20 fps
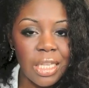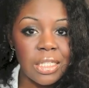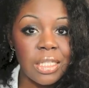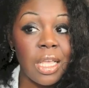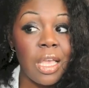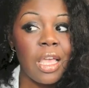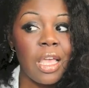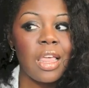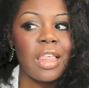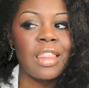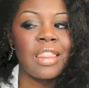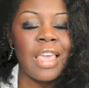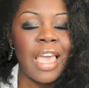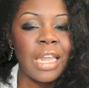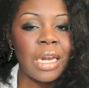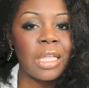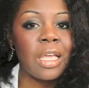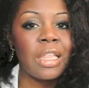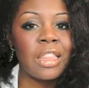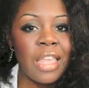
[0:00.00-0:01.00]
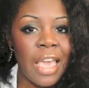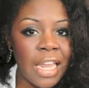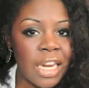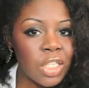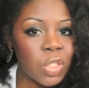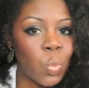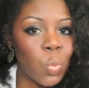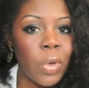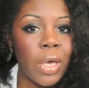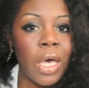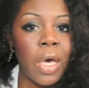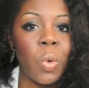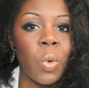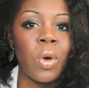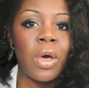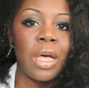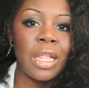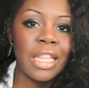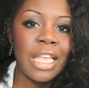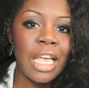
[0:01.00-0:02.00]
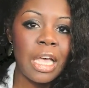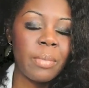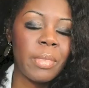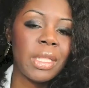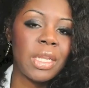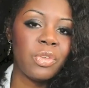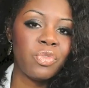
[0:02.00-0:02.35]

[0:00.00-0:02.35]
right the first time. Do it right the first time.